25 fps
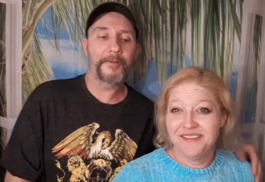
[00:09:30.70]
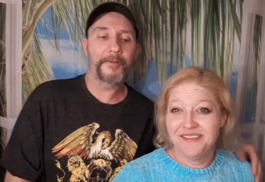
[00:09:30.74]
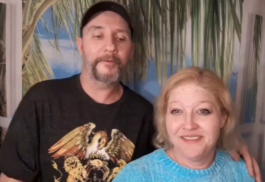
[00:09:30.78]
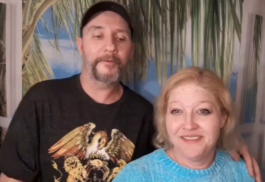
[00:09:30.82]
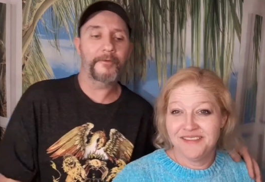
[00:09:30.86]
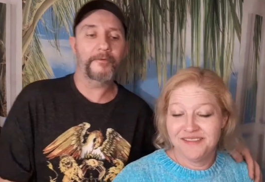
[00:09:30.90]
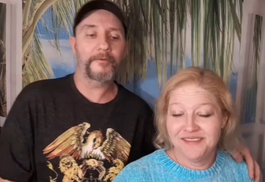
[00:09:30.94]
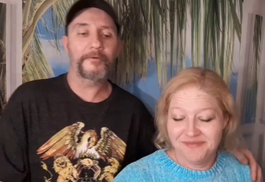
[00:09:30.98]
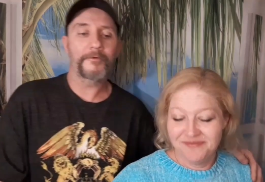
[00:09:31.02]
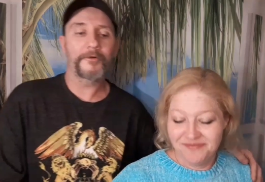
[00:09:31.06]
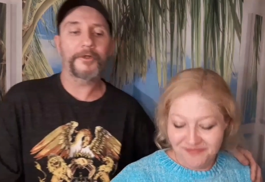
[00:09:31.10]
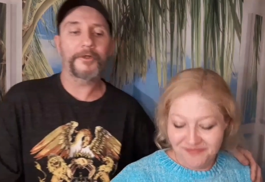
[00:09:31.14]

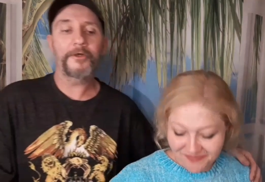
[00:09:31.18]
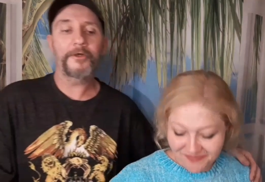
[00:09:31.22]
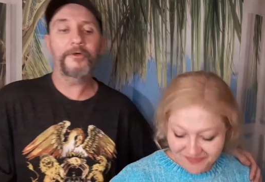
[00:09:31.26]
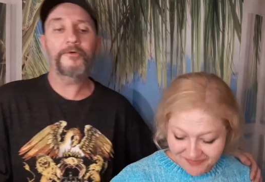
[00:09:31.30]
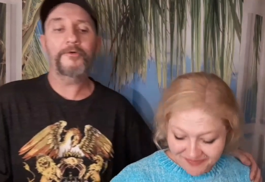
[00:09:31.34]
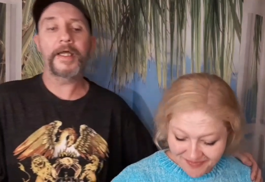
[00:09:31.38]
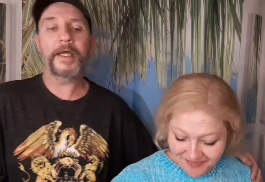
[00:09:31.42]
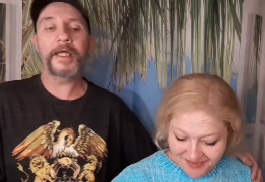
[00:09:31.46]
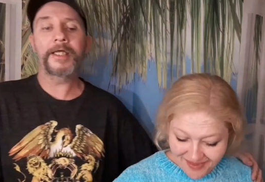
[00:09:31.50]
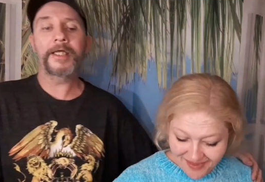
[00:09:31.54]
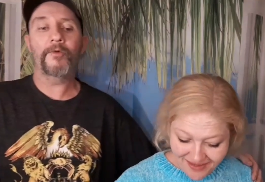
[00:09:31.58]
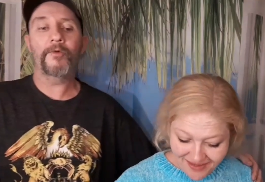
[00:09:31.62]
Speaker 1: people,
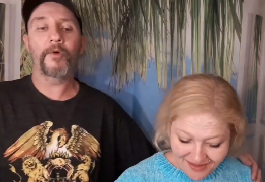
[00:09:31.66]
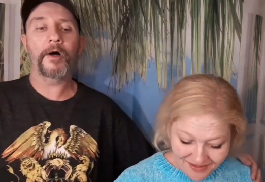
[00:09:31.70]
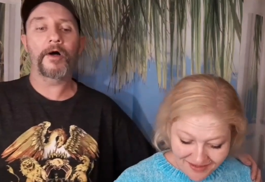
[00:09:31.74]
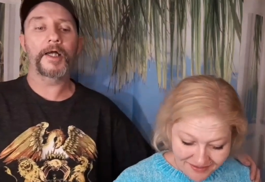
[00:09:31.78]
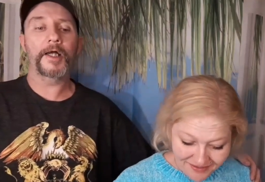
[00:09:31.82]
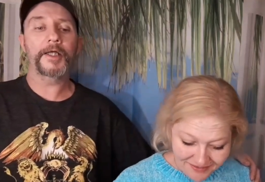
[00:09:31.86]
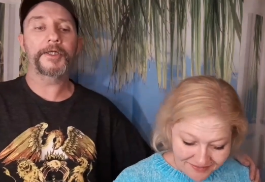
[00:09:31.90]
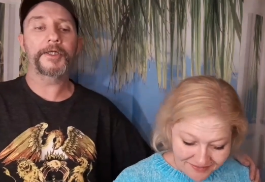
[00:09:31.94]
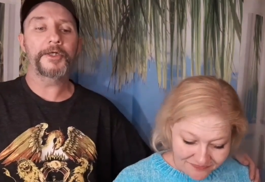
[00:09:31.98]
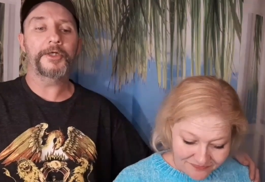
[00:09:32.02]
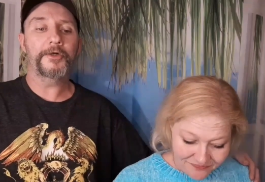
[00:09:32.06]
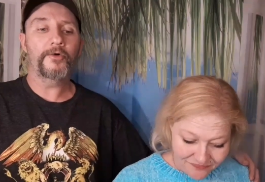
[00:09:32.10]
you eat
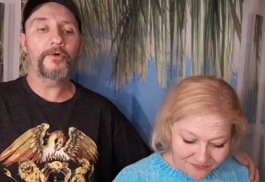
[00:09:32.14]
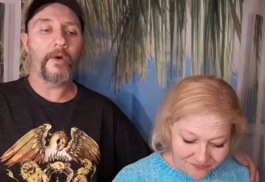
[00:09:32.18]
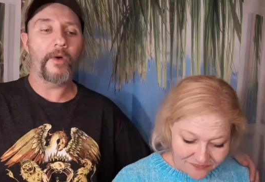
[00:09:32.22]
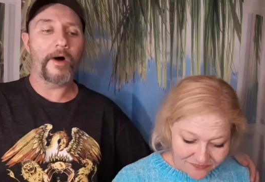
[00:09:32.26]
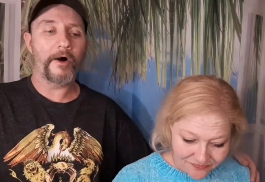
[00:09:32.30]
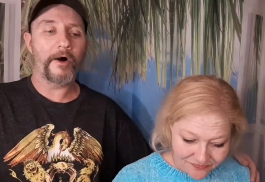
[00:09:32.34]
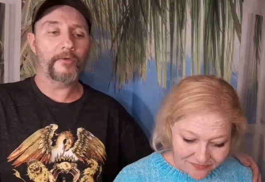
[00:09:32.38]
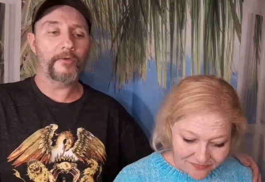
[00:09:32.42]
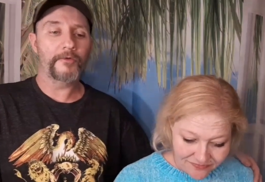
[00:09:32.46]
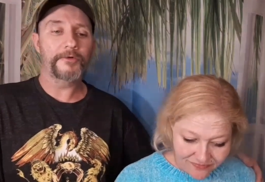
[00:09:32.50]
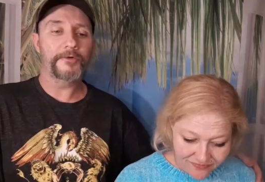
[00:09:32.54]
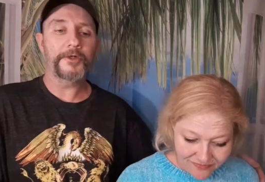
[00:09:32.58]
what you
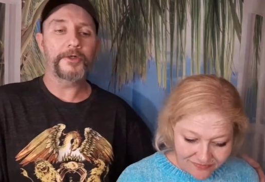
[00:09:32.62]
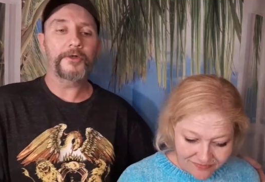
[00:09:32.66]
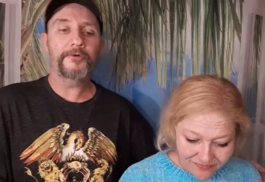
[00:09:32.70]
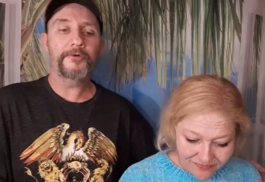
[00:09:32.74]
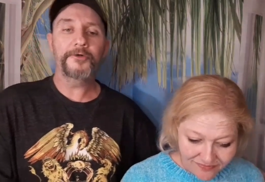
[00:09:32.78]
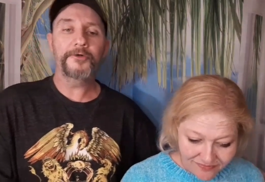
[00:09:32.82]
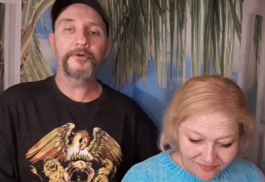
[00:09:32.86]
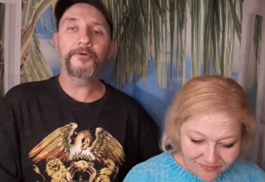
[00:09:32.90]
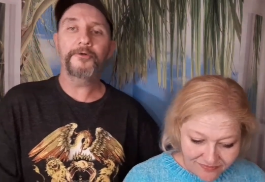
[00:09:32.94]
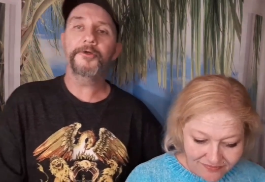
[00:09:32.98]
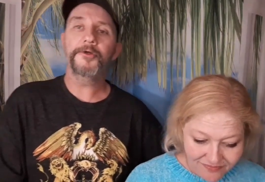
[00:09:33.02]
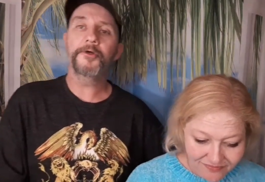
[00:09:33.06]
want. You
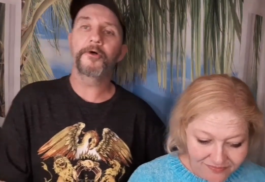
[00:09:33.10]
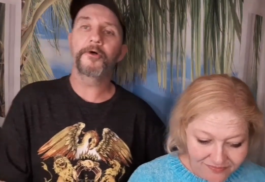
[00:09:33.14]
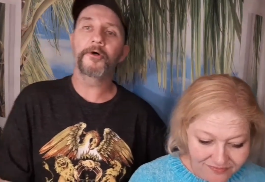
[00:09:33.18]
do